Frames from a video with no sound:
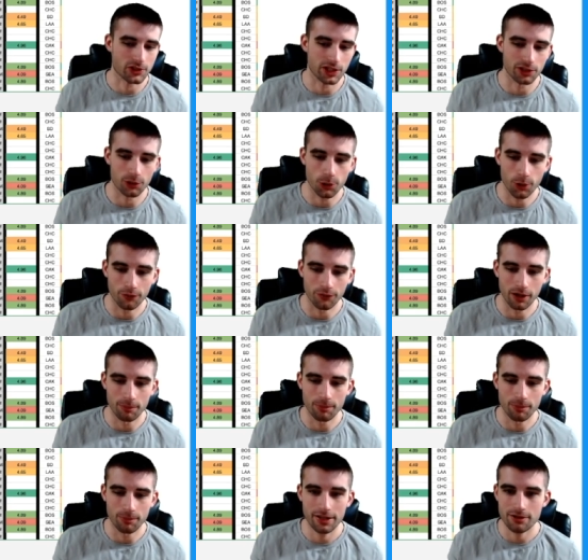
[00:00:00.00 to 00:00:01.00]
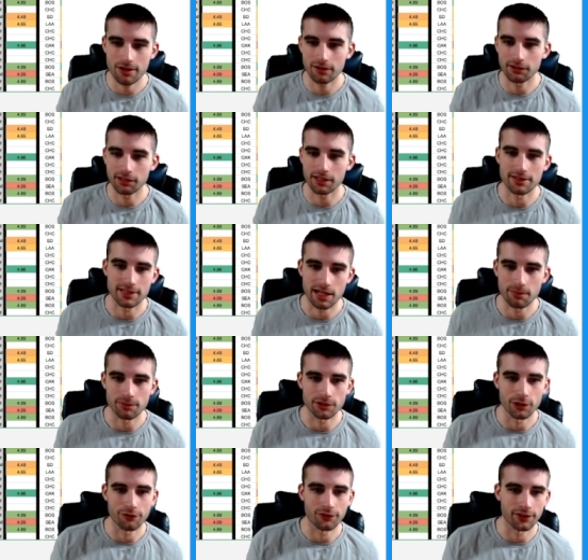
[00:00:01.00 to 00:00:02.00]
the channel over on Patreon, link is down
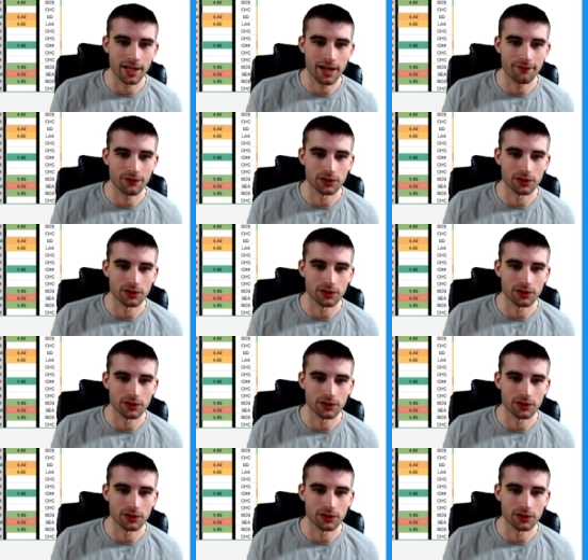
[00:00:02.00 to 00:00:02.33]
below for that.